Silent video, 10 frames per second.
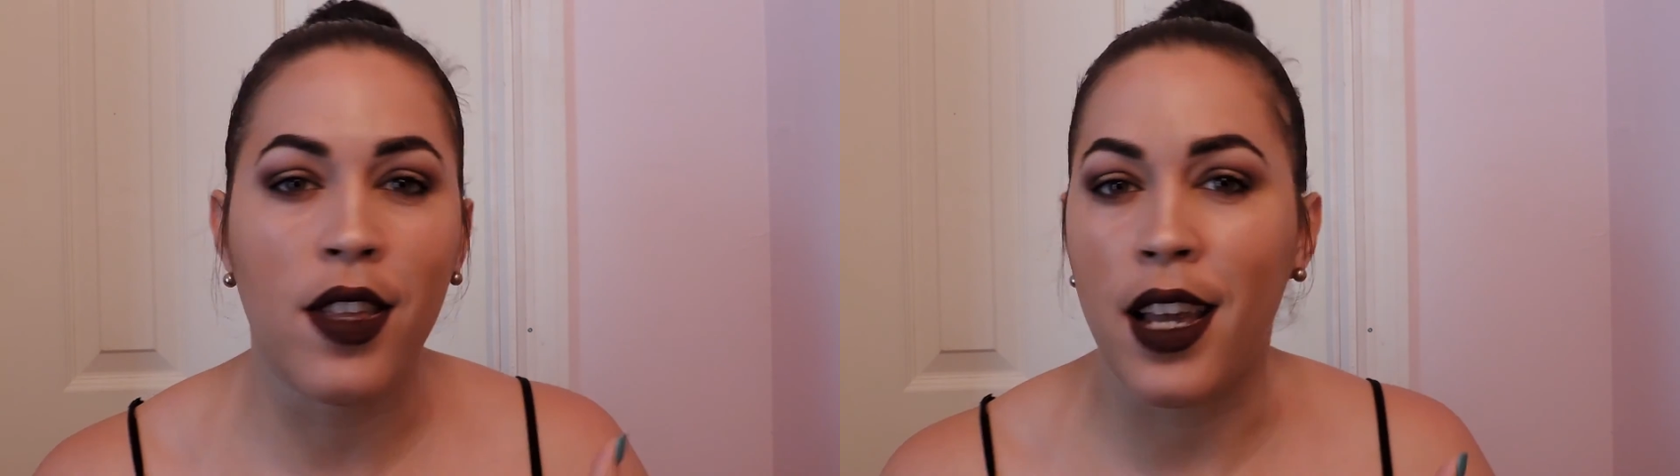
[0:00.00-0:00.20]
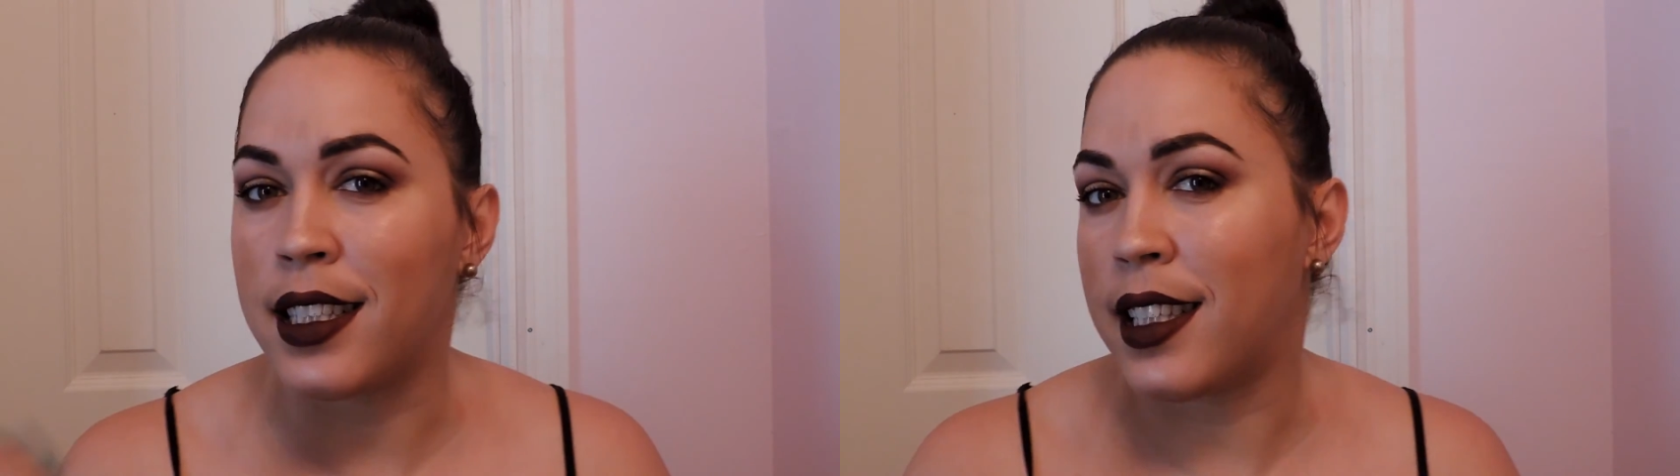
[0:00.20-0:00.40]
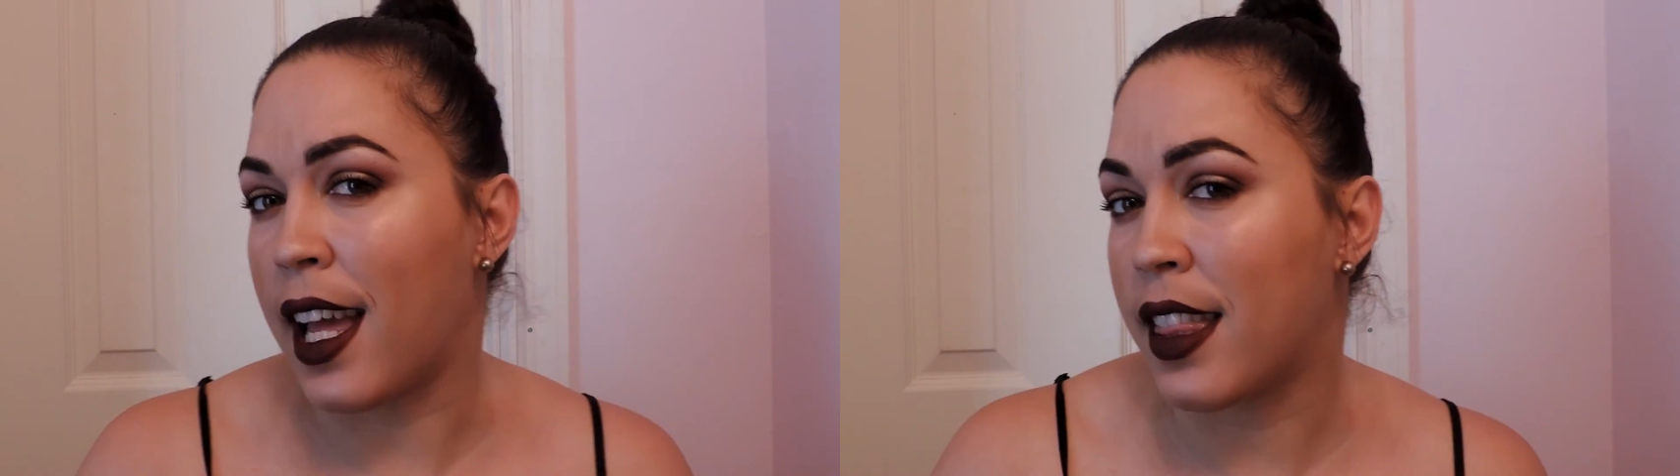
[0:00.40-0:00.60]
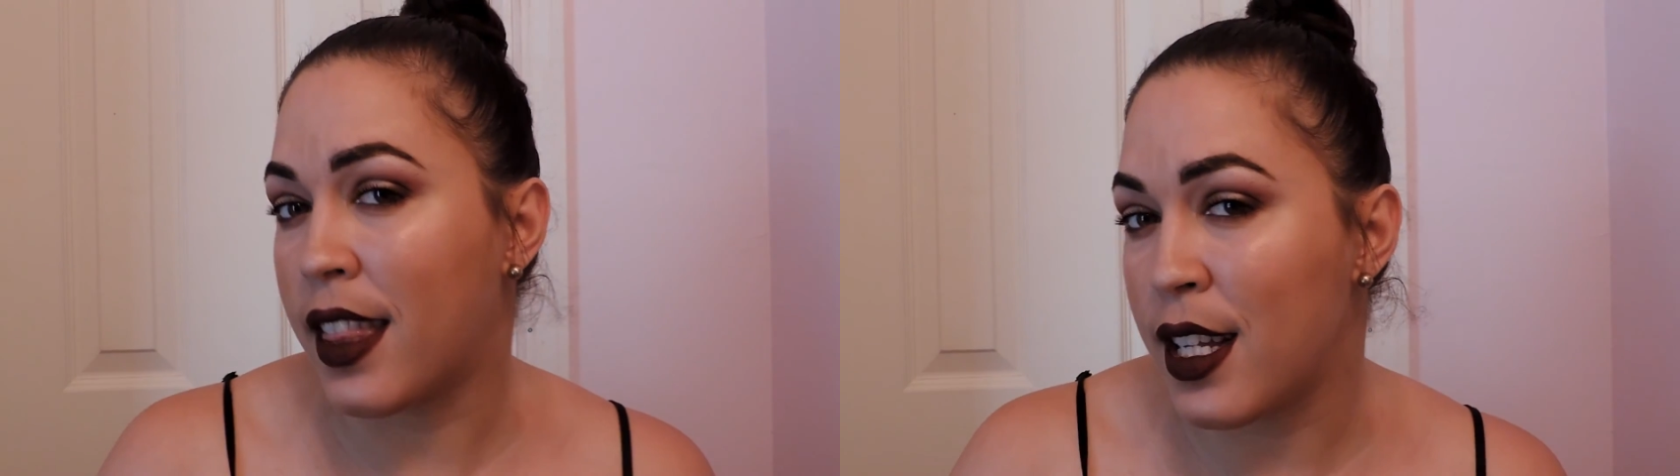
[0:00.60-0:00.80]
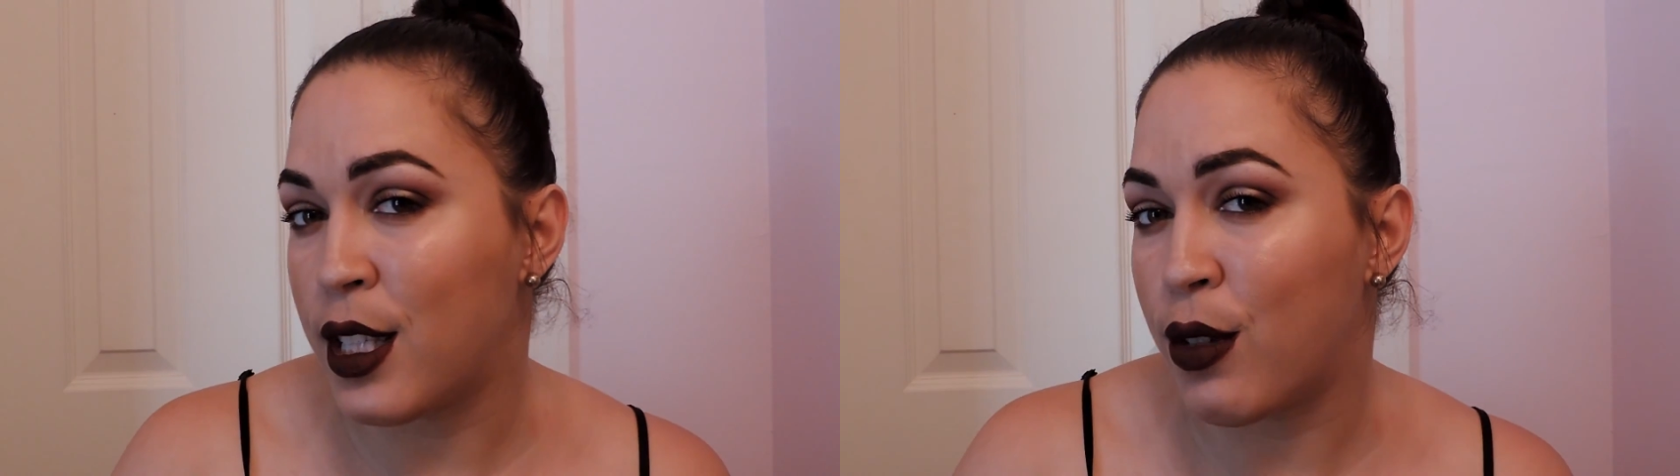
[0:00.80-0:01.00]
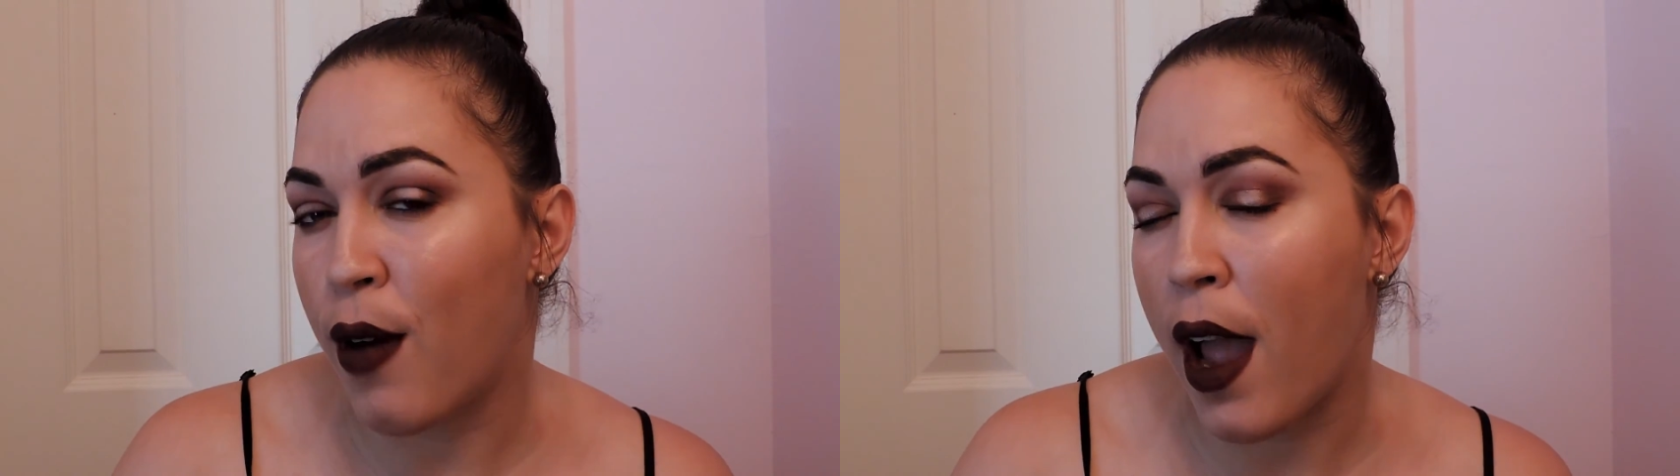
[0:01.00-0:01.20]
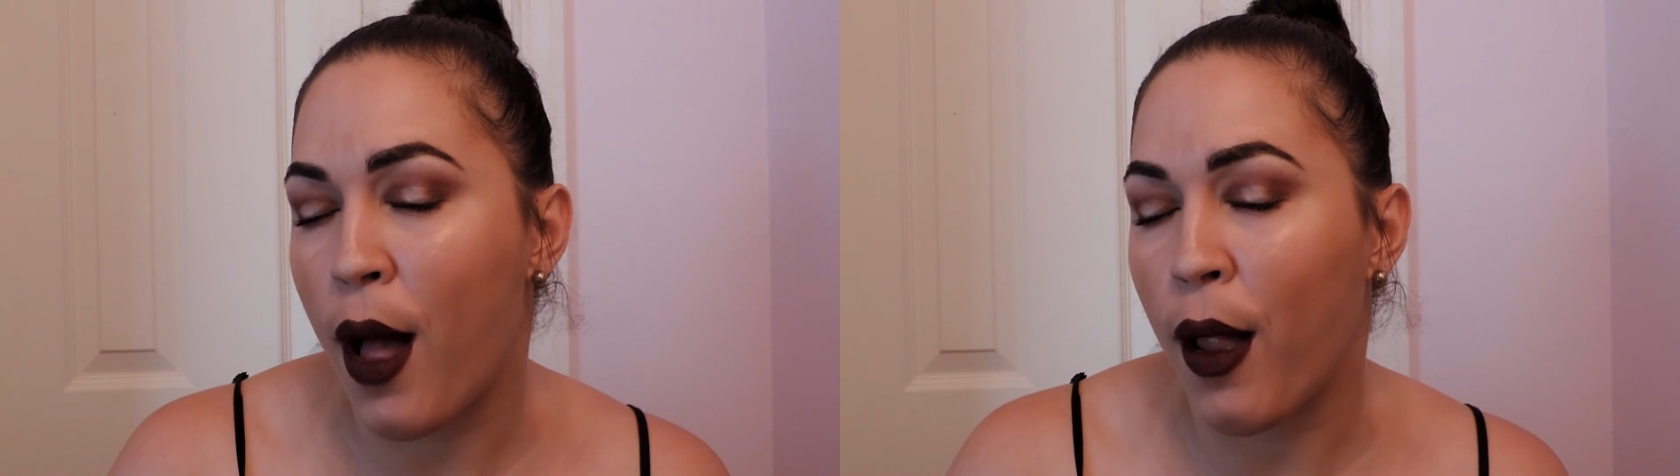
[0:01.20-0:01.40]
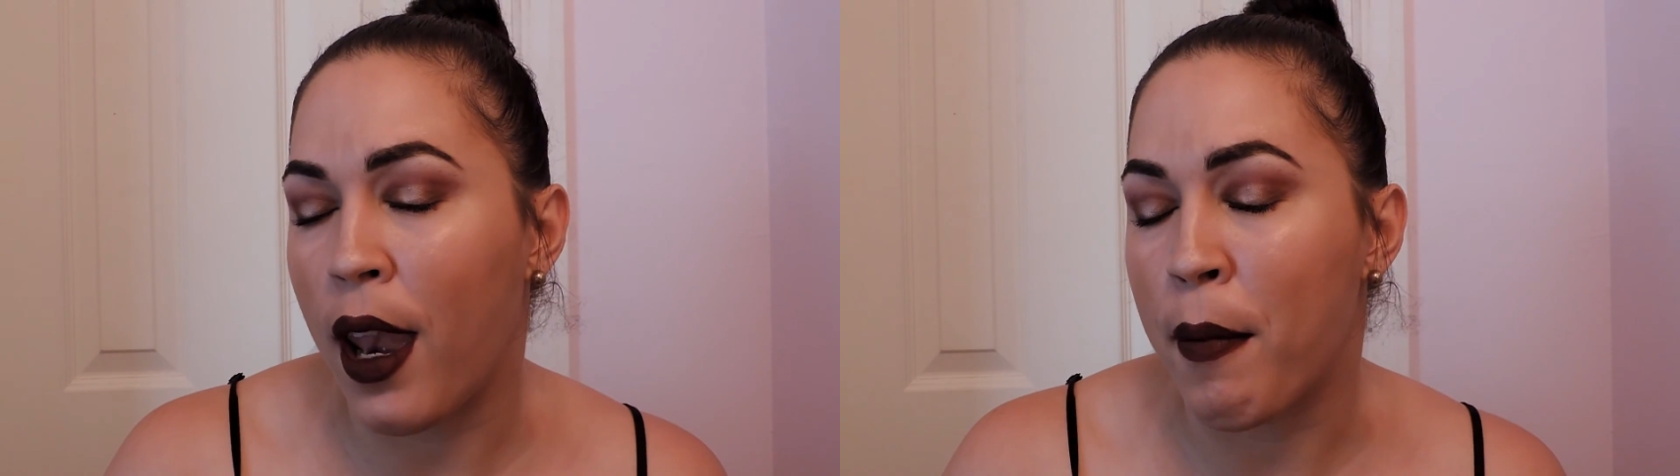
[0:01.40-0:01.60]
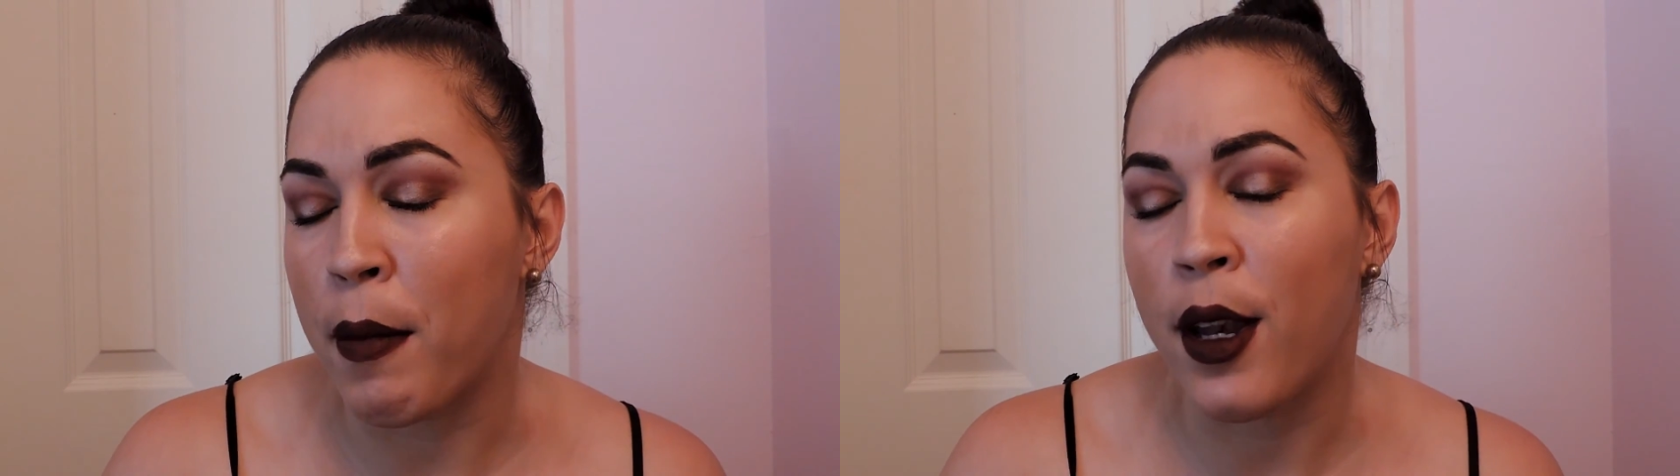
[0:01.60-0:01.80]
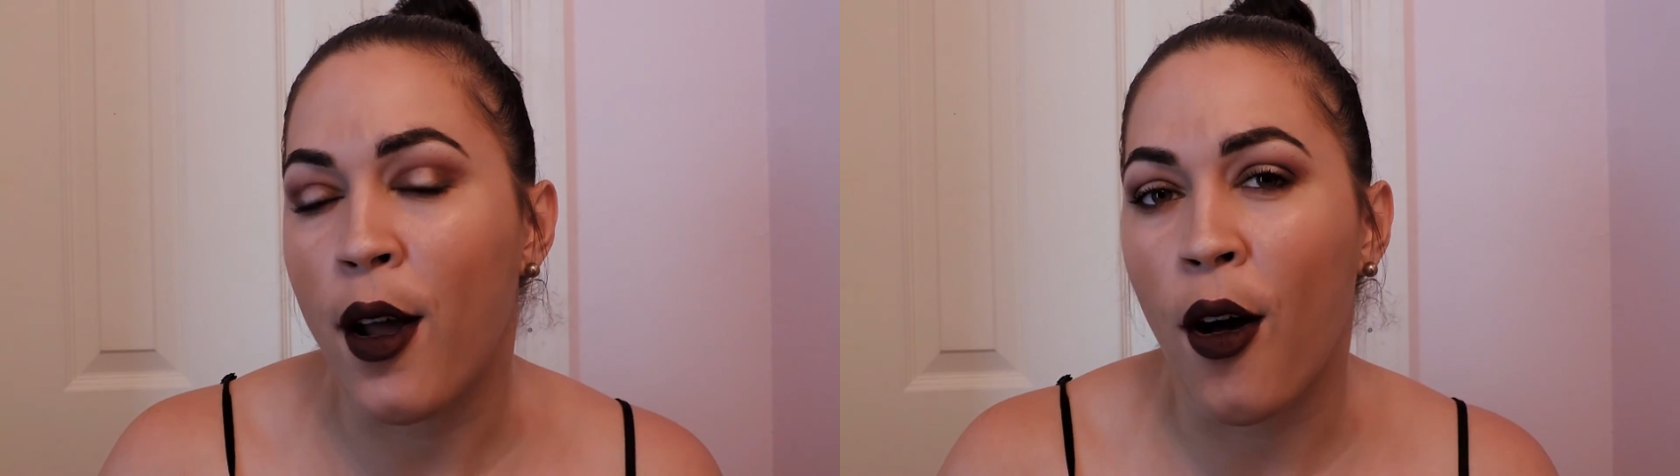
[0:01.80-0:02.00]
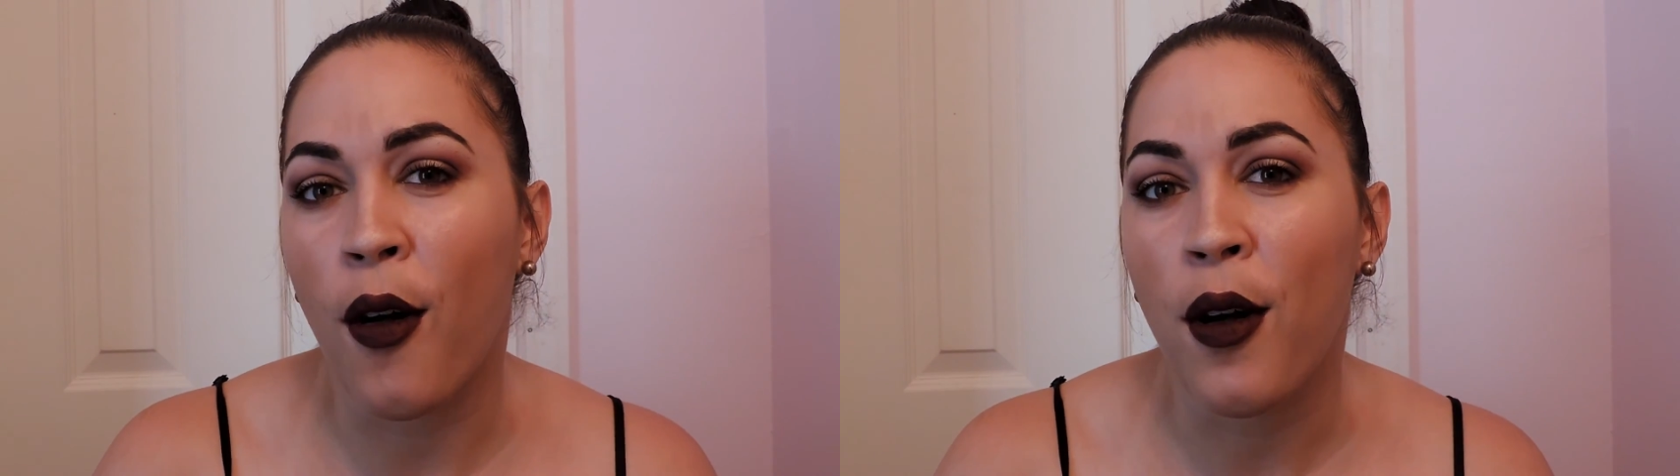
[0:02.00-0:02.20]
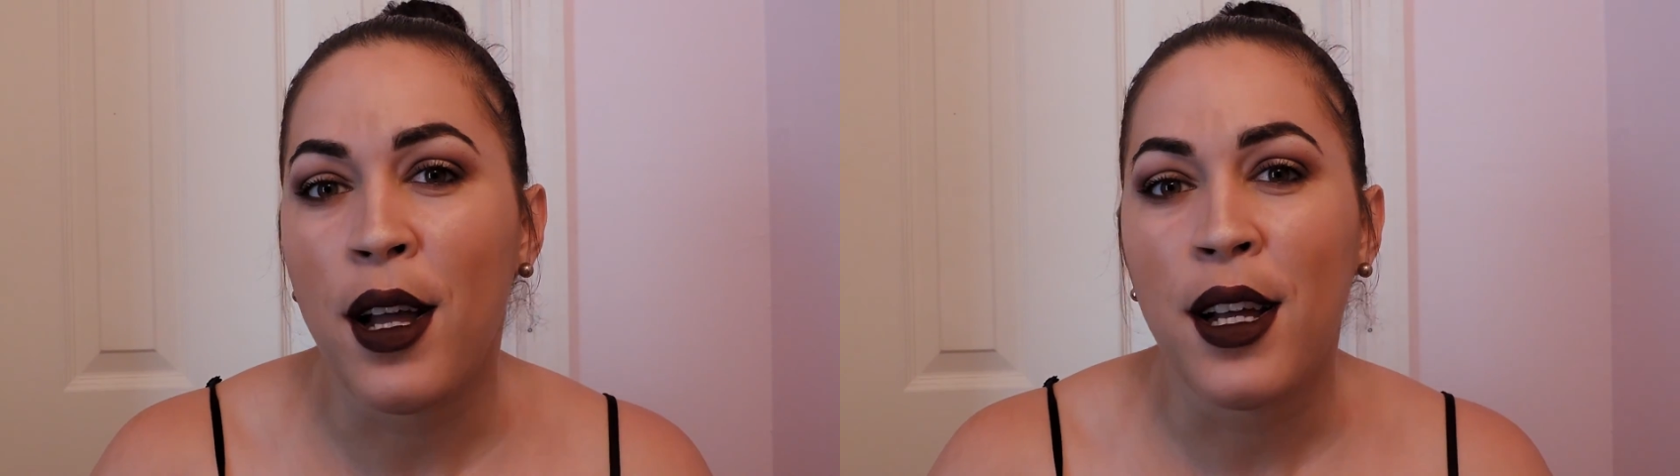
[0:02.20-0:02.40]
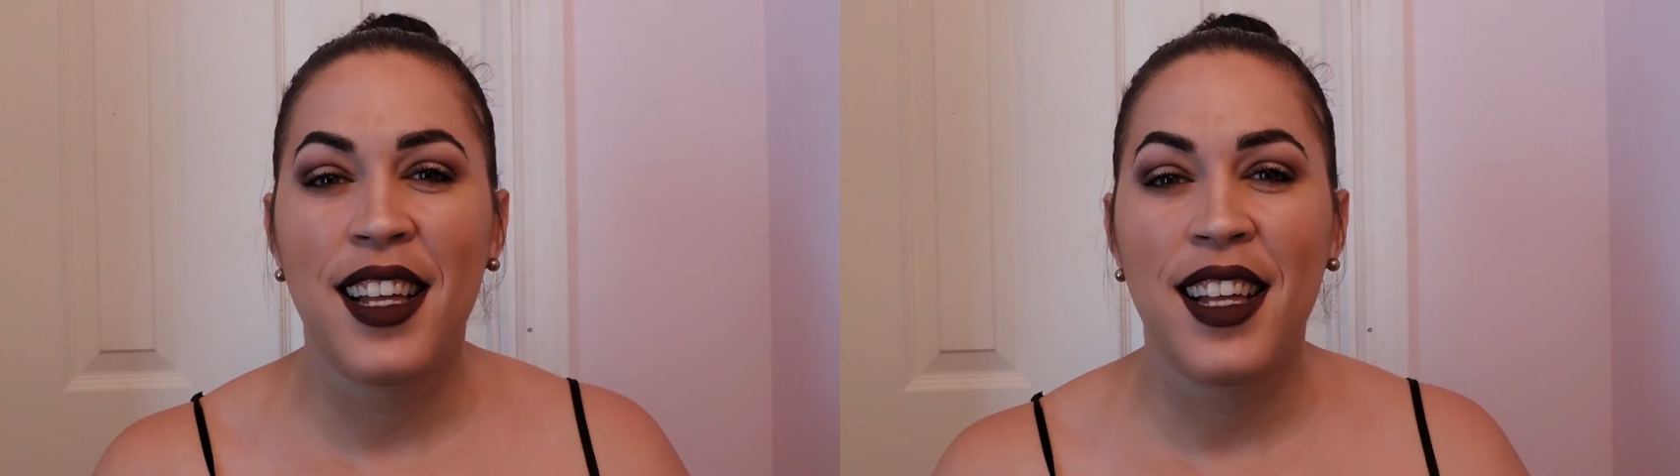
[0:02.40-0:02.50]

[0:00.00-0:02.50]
if you guys like this route, let me know.